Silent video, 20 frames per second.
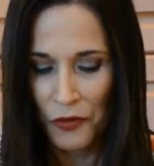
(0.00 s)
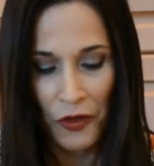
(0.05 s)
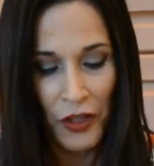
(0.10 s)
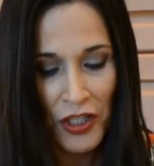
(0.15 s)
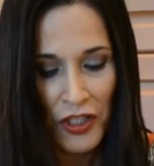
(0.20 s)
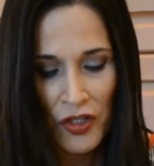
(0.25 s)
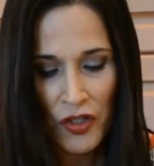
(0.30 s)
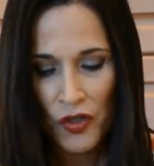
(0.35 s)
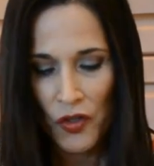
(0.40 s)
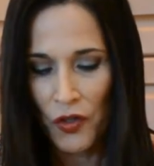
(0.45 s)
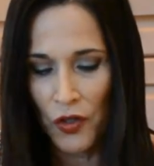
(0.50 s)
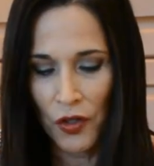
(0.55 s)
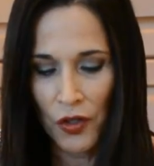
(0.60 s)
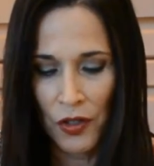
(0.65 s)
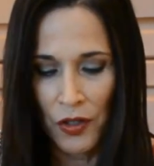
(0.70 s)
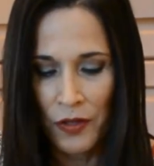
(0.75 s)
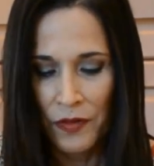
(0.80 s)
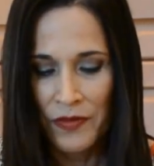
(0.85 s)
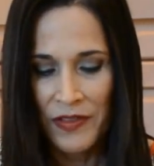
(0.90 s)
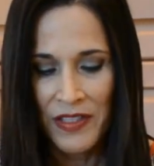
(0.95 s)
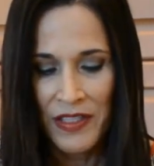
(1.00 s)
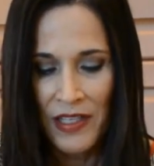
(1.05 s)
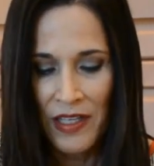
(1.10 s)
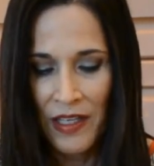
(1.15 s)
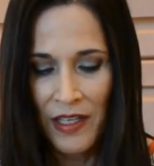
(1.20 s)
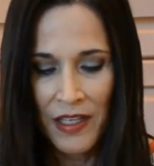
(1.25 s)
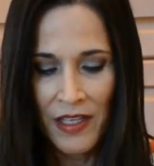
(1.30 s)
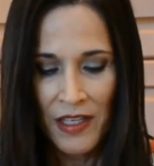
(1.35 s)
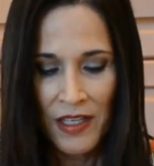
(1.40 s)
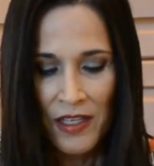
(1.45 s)
fresh herbs,
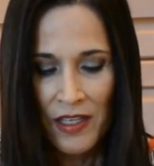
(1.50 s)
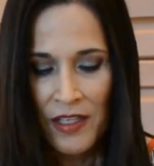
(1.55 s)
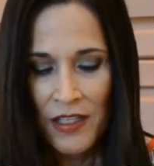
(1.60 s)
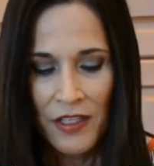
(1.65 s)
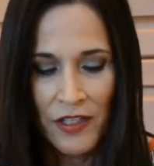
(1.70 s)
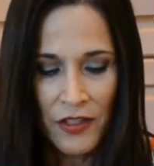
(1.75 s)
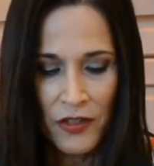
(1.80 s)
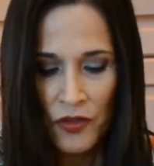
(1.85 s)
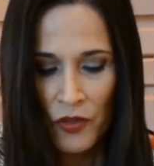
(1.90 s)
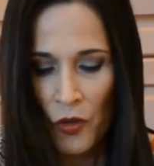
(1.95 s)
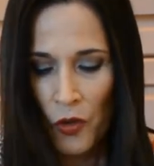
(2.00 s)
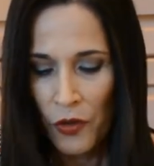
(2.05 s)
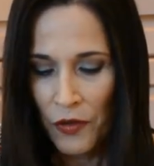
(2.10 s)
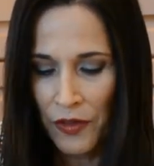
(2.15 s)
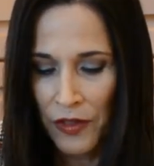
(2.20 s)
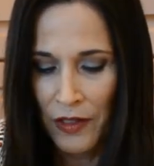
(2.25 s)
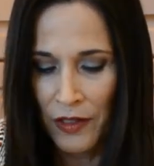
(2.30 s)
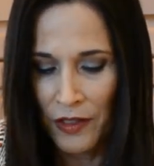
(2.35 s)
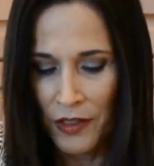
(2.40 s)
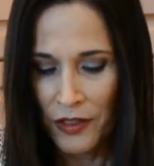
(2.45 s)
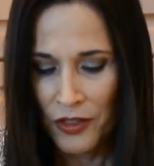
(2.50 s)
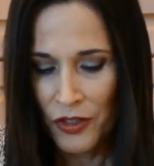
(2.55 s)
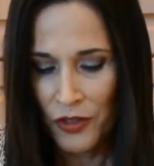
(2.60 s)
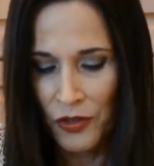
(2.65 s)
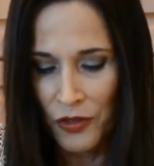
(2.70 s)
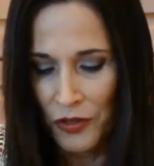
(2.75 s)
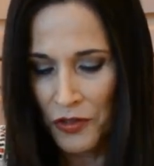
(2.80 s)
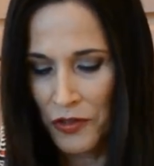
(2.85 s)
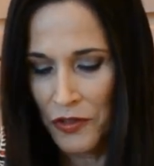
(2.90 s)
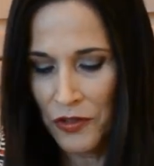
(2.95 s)
so
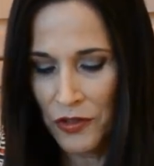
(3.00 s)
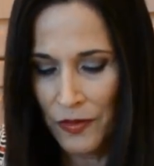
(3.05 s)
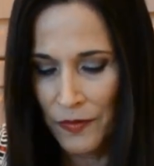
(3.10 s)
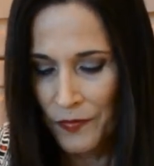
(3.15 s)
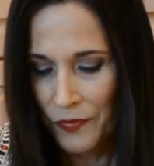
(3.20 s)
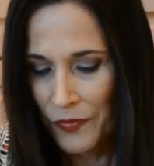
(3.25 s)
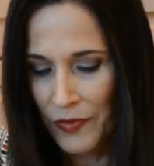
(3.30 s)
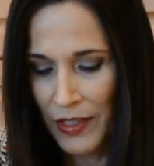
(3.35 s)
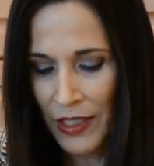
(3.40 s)
delicious.